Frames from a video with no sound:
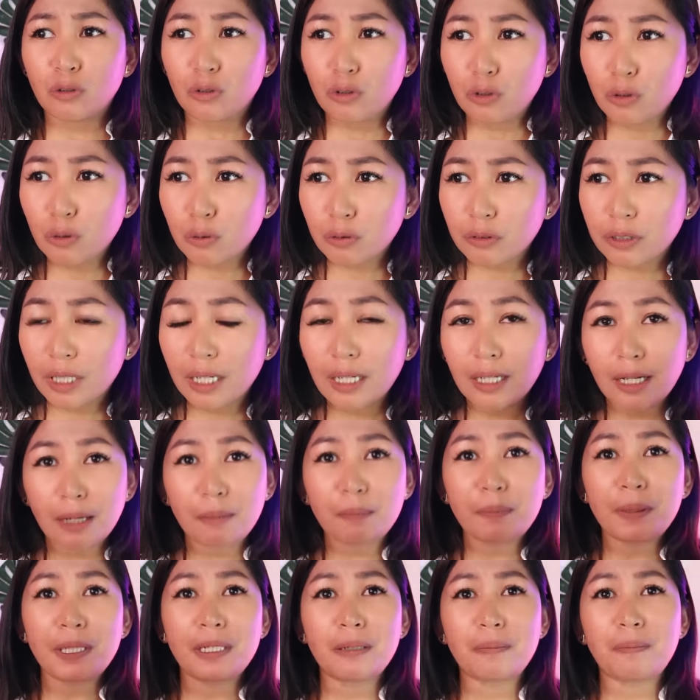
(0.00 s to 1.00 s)
yung
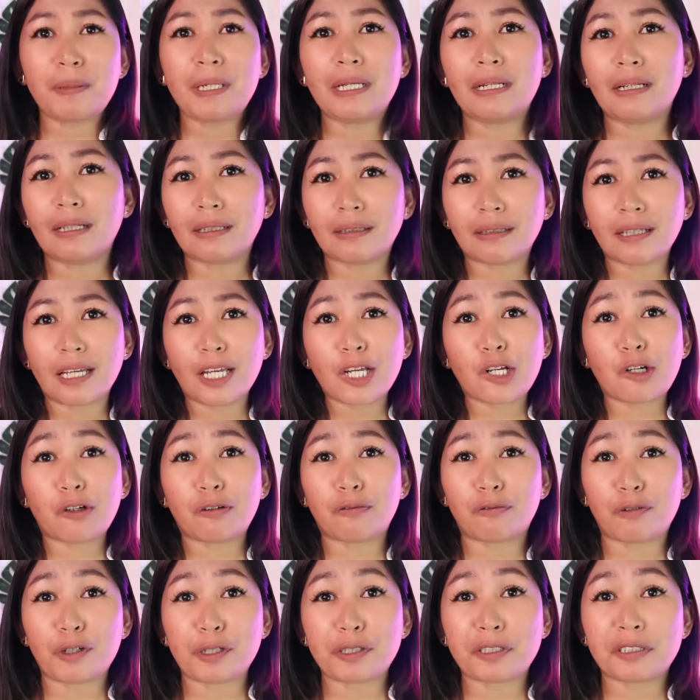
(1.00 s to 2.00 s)
talagang pinipilit na
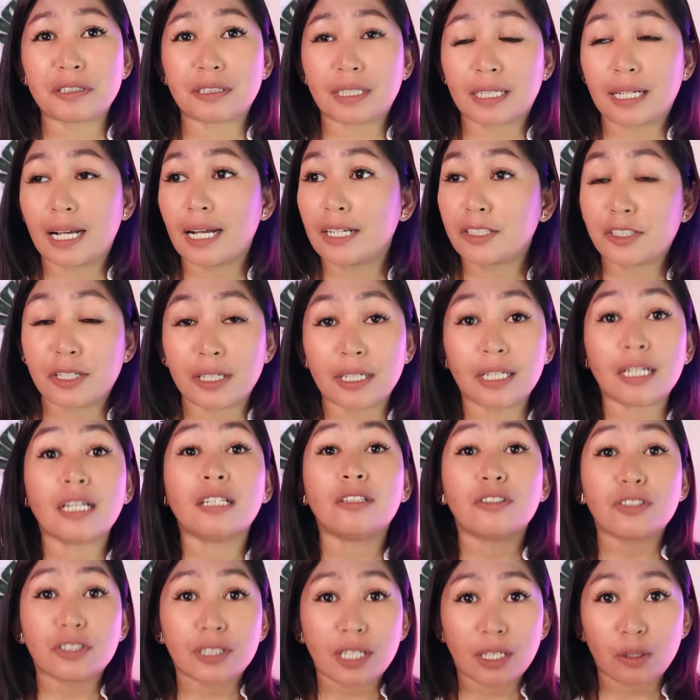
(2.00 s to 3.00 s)
i-convert siya sa cash, and I
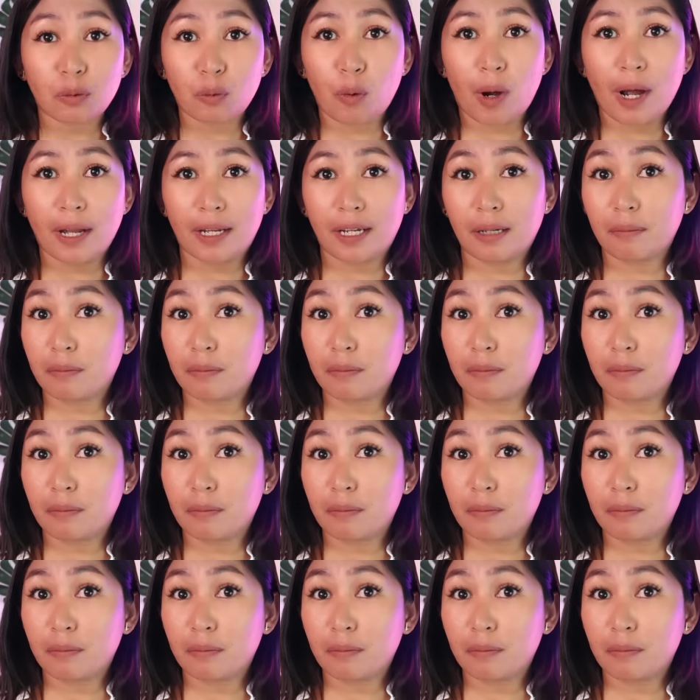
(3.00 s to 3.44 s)
understand why.